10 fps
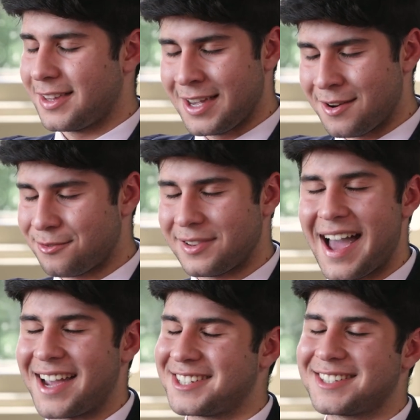in a
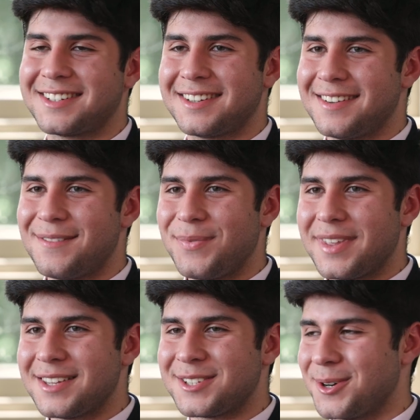flash.
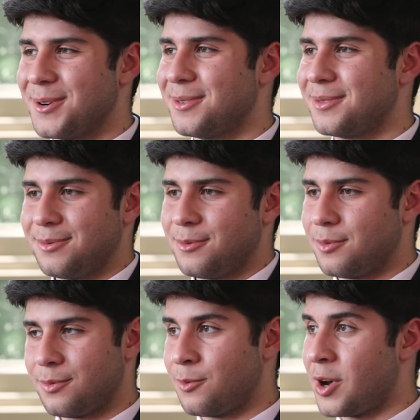So
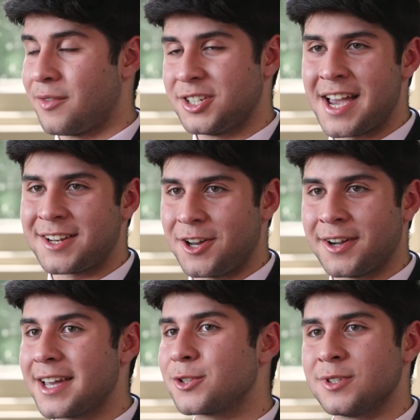whatever chance I'll
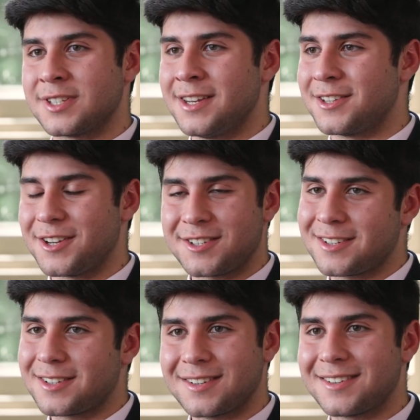get to stay in touch,
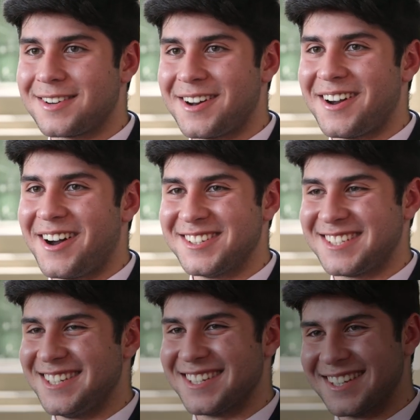I'll
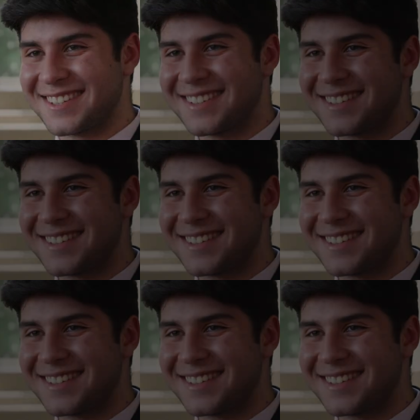seize it.